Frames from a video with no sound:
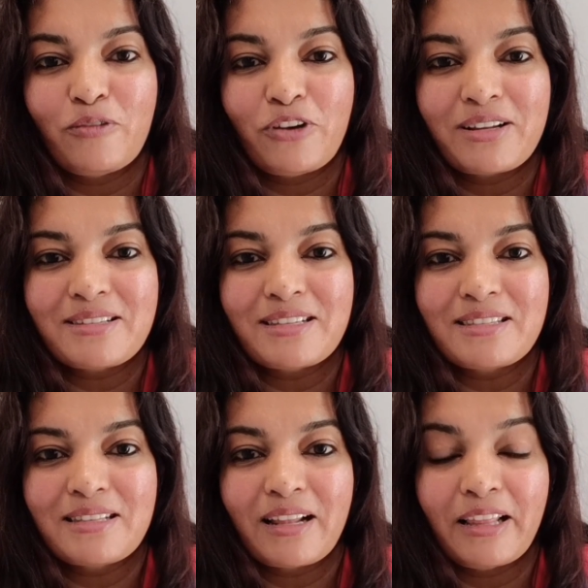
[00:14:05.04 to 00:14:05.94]
for us
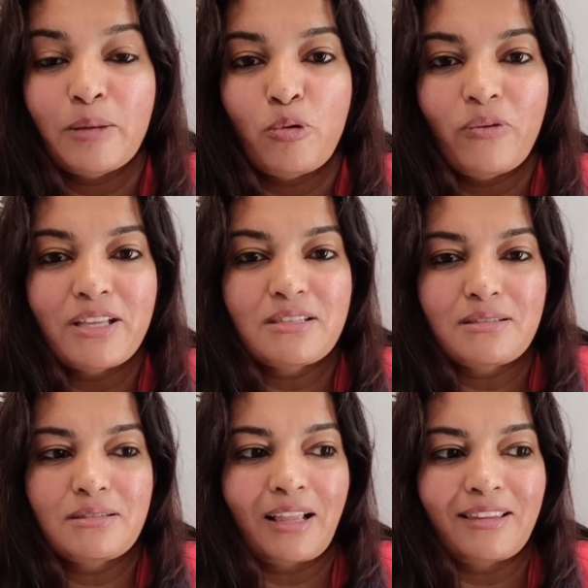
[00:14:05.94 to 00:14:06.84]
it's in the movie
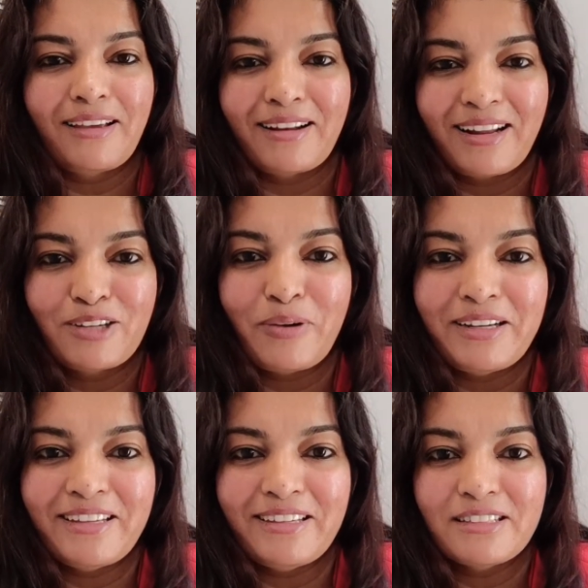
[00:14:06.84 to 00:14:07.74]
it's nothing, like
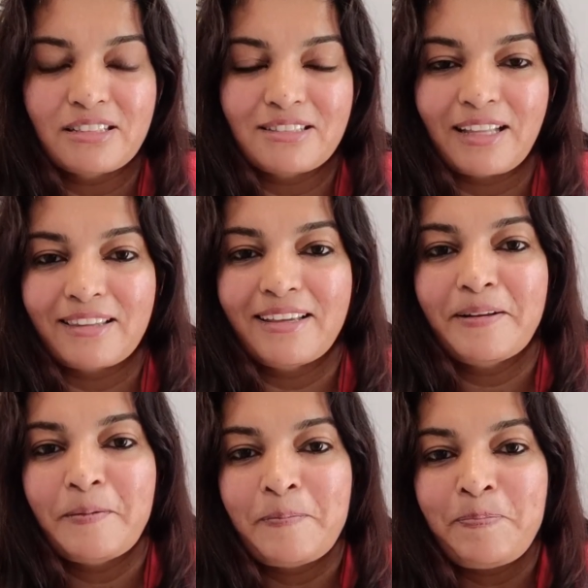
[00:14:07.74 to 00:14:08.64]
20 years is nothing.